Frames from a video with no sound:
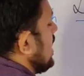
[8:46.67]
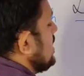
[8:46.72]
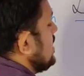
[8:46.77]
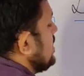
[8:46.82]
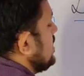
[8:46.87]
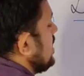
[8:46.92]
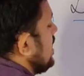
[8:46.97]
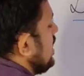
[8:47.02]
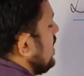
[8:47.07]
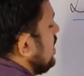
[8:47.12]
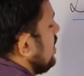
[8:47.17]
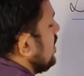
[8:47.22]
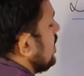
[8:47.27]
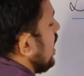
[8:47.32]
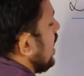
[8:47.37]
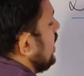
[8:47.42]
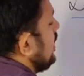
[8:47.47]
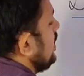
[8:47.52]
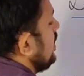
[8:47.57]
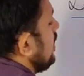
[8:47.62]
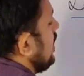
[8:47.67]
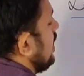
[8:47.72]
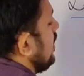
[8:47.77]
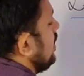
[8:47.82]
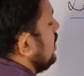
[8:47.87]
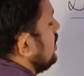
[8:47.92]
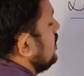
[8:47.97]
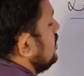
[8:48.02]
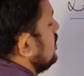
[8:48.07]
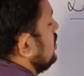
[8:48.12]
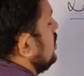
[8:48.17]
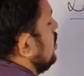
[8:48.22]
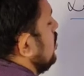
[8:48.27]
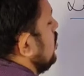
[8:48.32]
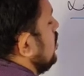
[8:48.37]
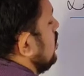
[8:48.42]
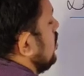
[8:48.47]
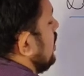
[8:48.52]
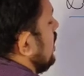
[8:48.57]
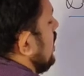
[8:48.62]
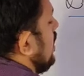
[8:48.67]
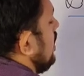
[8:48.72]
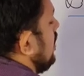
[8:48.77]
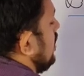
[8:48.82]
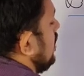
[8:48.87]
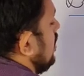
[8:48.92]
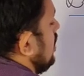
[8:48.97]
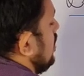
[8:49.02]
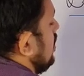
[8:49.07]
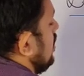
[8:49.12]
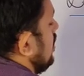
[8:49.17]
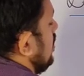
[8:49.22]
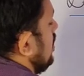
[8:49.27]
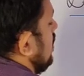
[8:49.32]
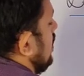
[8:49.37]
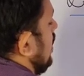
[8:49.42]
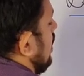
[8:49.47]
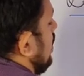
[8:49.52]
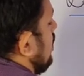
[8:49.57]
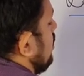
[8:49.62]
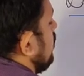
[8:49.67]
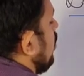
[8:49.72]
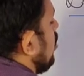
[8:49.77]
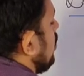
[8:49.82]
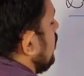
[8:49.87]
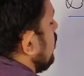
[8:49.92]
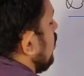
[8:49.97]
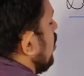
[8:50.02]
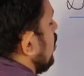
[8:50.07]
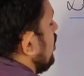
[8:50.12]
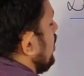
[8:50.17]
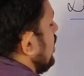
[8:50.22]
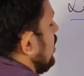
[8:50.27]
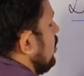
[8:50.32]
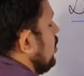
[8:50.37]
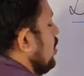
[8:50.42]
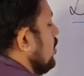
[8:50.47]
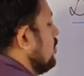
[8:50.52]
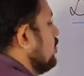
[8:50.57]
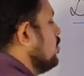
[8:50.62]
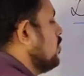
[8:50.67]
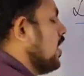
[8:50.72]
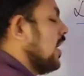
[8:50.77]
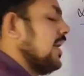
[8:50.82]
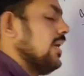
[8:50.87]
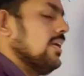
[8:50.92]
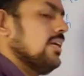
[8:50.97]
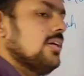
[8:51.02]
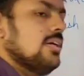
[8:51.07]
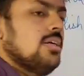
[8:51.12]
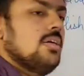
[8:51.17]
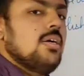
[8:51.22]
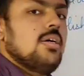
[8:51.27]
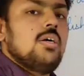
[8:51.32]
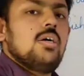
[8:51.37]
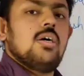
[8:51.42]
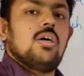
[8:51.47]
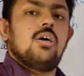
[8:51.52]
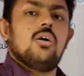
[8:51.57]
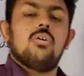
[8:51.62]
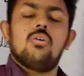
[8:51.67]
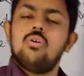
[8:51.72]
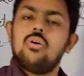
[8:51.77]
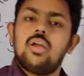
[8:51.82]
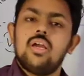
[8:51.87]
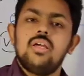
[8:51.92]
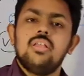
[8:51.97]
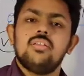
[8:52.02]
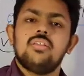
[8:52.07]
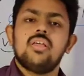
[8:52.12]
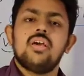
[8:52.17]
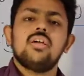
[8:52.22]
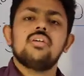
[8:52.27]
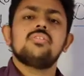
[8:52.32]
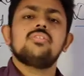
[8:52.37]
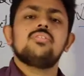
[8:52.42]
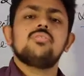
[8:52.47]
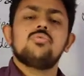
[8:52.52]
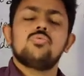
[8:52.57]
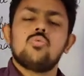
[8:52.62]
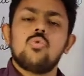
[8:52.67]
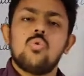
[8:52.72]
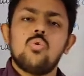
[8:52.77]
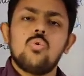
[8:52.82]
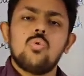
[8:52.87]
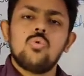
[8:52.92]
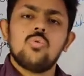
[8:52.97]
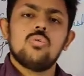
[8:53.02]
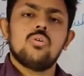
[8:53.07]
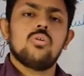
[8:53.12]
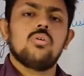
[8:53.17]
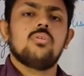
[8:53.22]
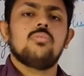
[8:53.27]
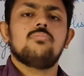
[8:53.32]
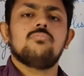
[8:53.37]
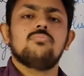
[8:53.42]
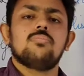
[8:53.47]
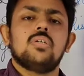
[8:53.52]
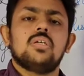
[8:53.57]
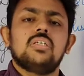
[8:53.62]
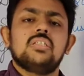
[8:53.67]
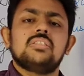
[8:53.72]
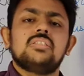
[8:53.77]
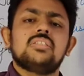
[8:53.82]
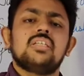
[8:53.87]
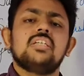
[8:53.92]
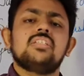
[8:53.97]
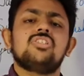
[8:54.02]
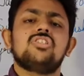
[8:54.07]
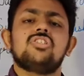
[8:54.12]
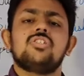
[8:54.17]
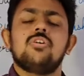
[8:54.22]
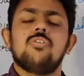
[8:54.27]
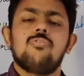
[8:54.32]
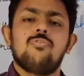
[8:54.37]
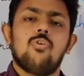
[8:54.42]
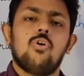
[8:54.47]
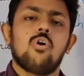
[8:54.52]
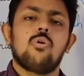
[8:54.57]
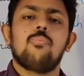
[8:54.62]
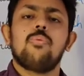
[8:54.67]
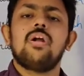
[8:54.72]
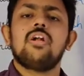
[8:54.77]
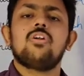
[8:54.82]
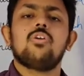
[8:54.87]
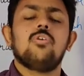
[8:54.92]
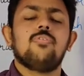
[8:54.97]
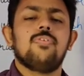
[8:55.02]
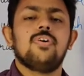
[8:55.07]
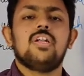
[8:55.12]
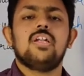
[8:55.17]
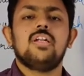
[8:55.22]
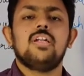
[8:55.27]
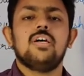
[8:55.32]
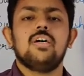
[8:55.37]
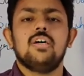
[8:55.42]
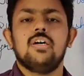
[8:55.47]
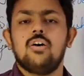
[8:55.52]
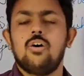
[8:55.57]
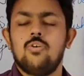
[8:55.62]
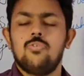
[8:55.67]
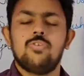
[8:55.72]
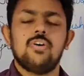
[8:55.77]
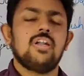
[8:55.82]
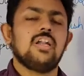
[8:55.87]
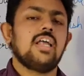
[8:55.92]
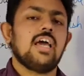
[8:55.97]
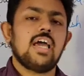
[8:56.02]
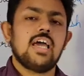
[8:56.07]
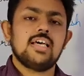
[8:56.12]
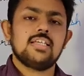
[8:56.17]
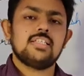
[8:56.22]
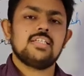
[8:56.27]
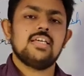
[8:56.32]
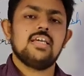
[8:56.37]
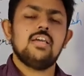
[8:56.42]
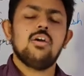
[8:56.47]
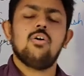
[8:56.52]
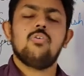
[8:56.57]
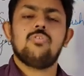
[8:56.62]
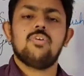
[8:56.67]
essay writing. Okay, in what format you have to write. Okay, there is no such format of an essay.